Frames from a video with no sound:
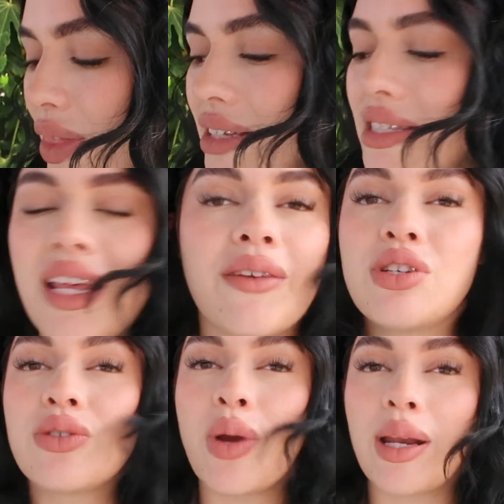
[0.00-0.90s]
instead of
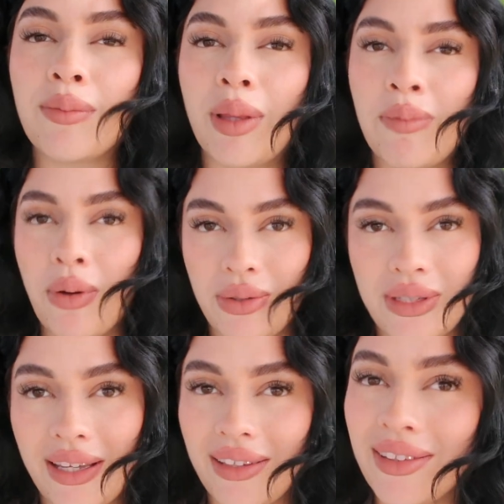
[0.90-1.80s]
just randomly
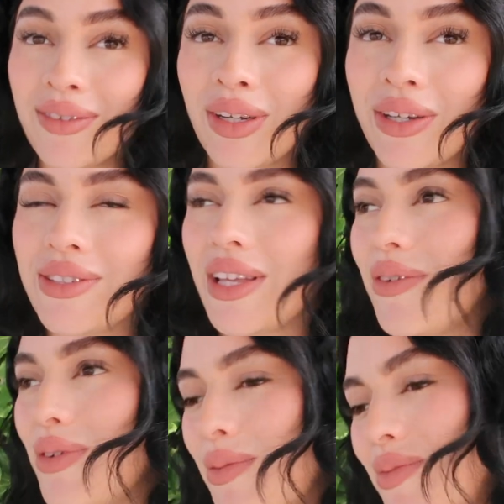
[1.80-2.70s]
posting the videos that I
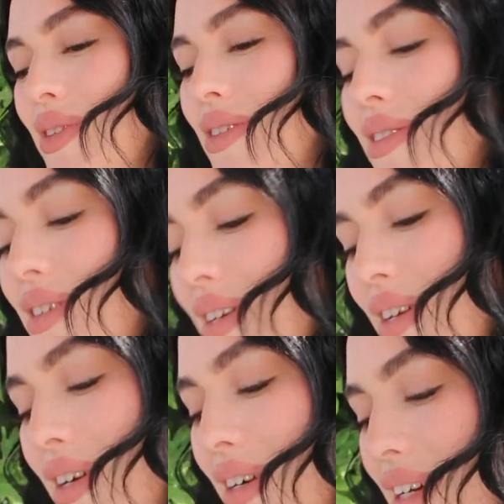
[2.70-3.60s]
filmed
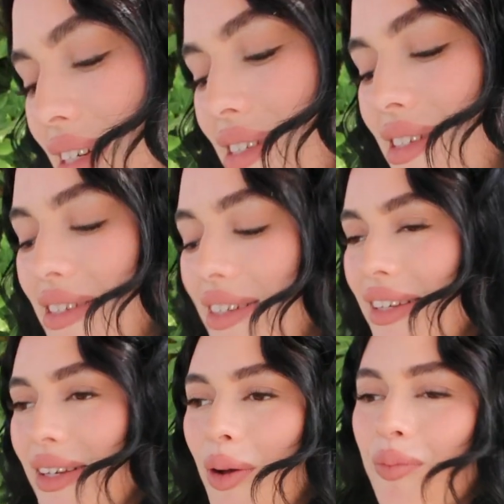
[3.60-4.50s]
because,
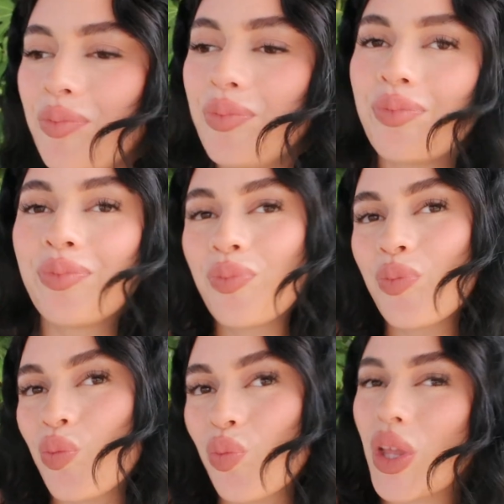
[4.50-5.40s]
you know,
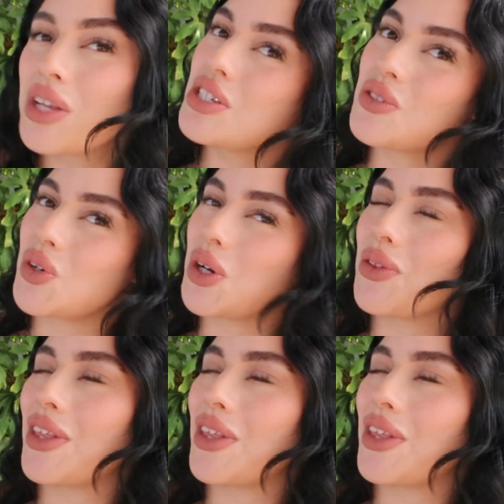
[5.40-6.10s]
just Virgo